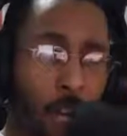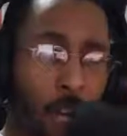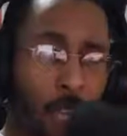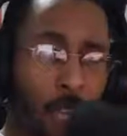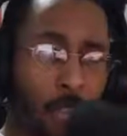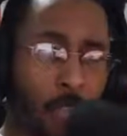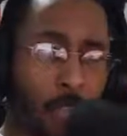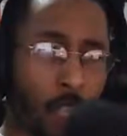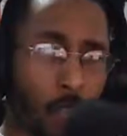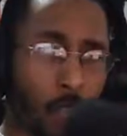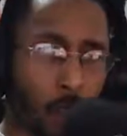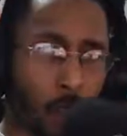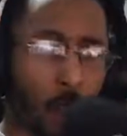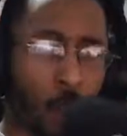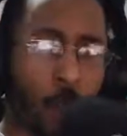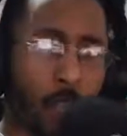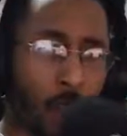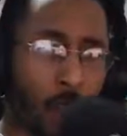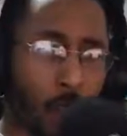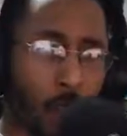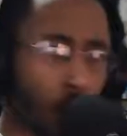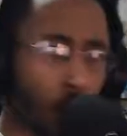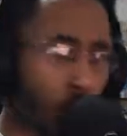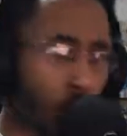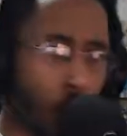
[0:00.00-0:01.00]
say Sony
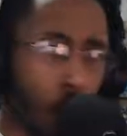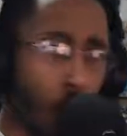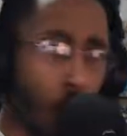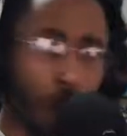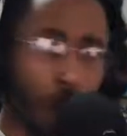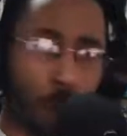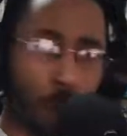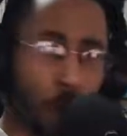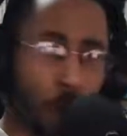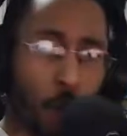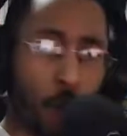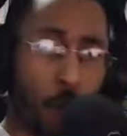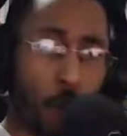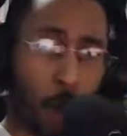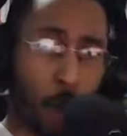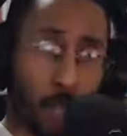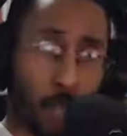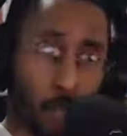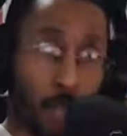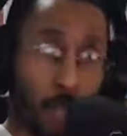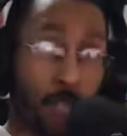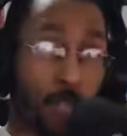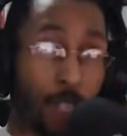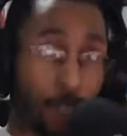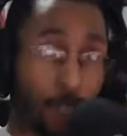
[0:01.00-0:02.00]
doesn't know what they're doing
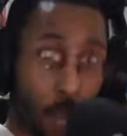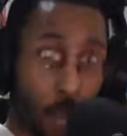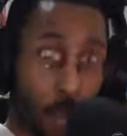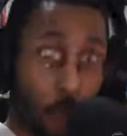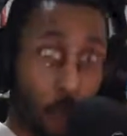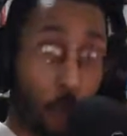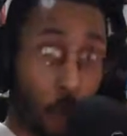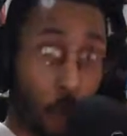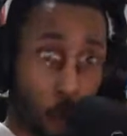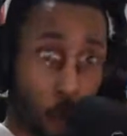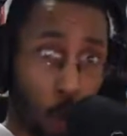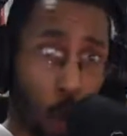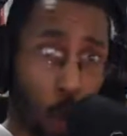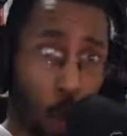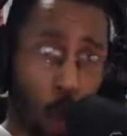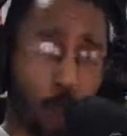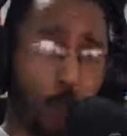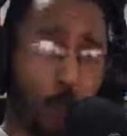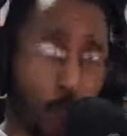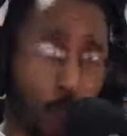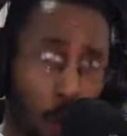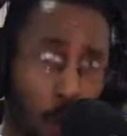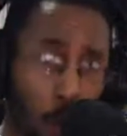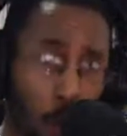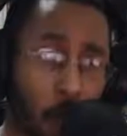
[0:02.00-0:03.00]
and has never known what
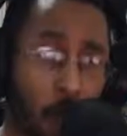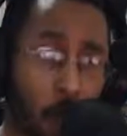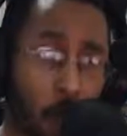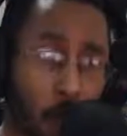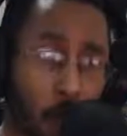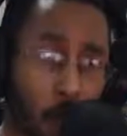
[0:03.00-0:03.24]
they're doing.